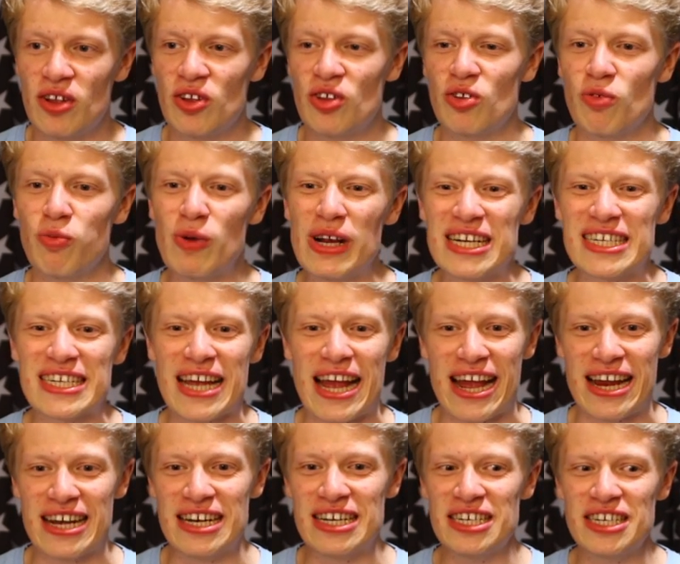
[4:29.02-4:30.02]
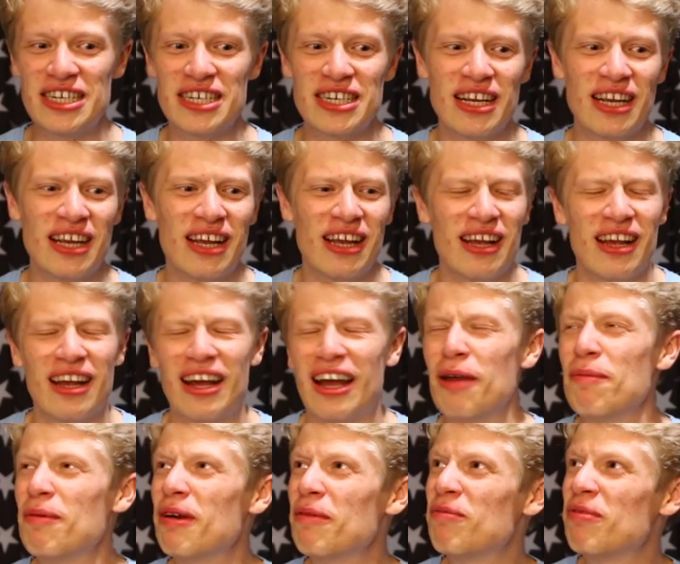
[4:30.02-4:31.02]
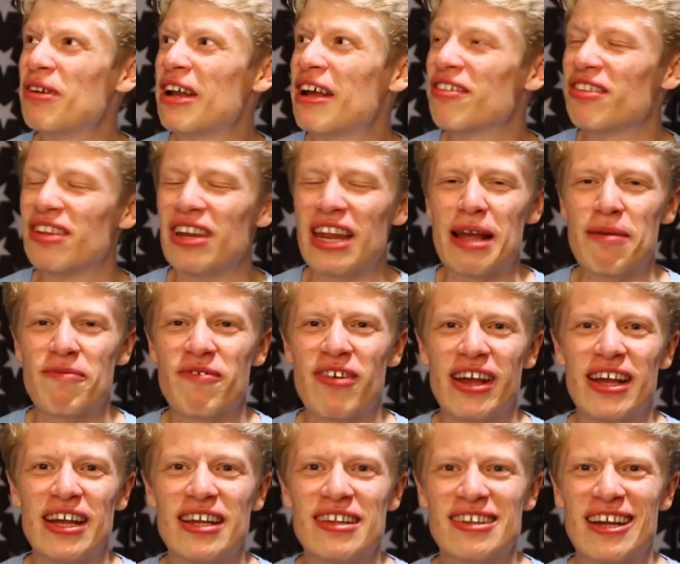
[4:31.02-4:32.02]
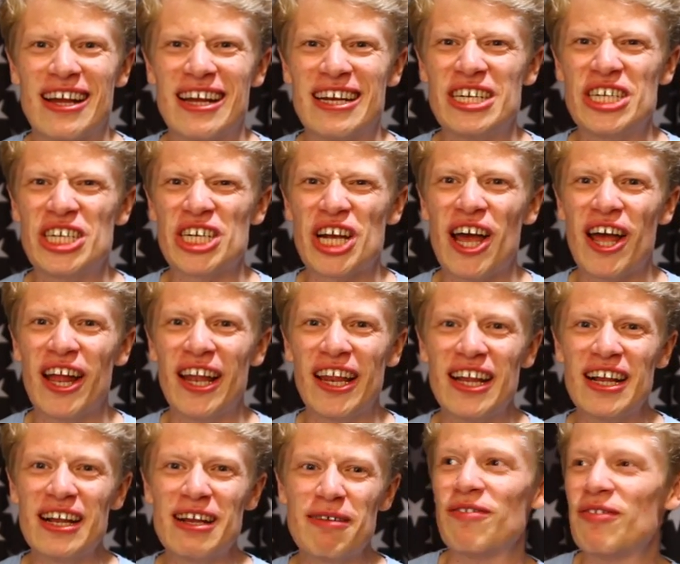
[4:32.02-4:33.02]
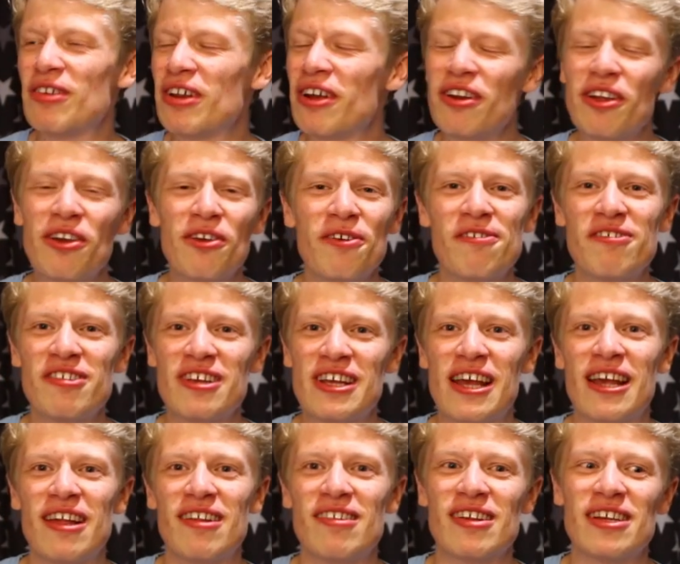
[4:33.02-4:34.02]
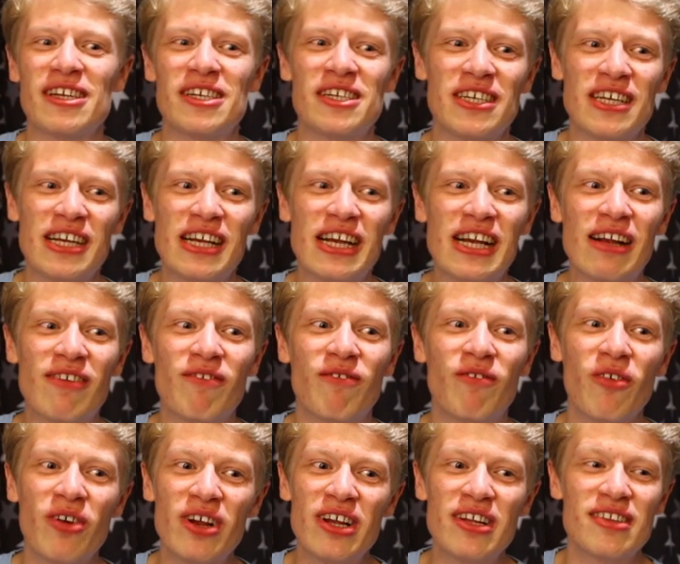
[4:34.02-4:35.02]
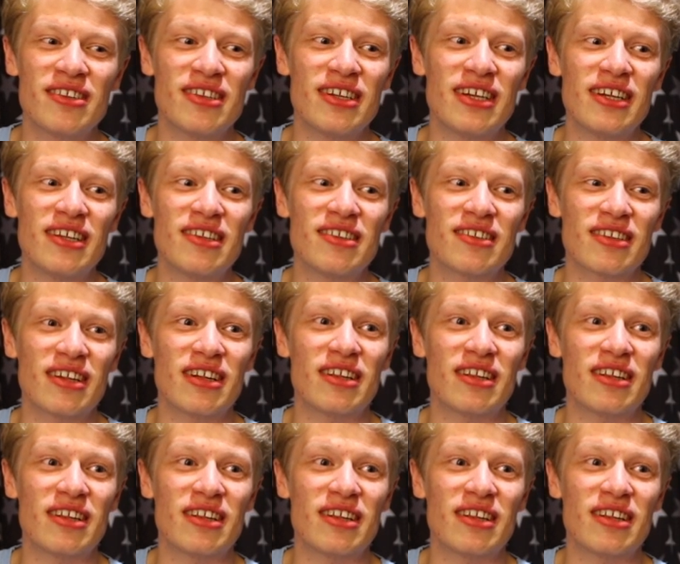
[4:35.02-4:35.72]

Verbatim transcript: Sweetanj. I hope I pronounced her name right, it's Anjali. If you don't know who she is, she voices